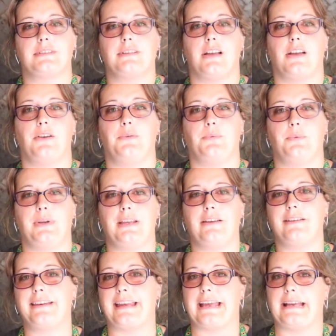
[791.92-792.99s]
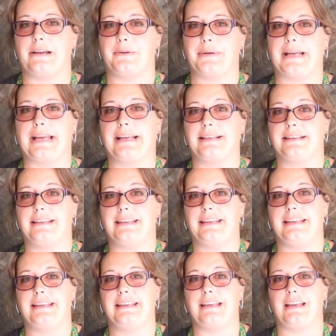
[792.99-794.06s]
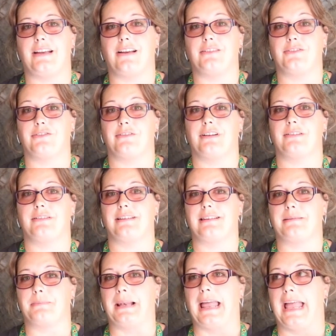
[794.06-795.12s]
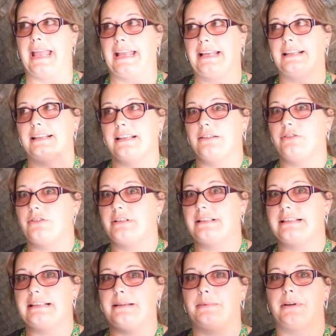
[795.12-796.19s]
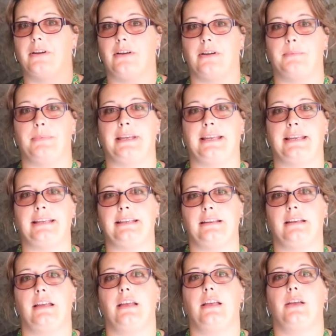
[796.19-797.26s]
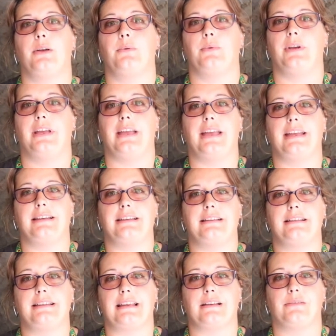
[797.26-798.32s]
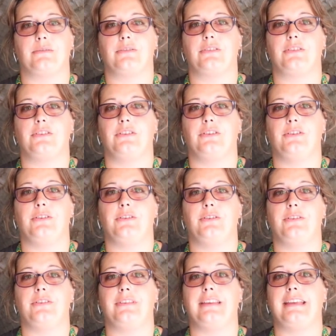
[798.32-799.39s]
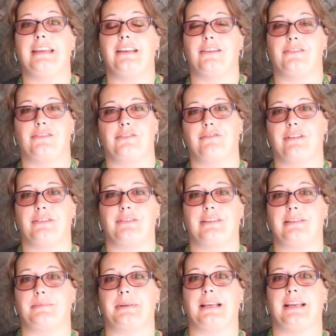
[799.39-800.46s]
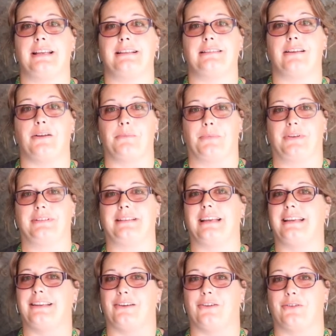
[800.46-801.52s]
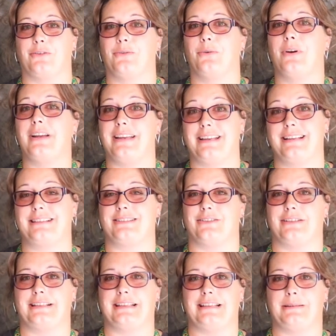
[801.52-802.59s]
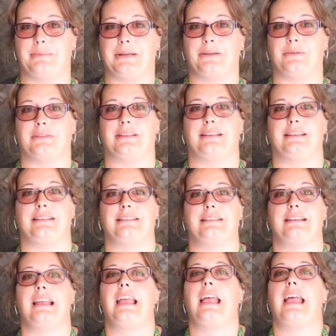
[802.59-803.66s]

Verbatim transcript: So we are now at the underground displays, as you can see behind me. We're heading down to the underground displays. I must say that I'm quite excited about this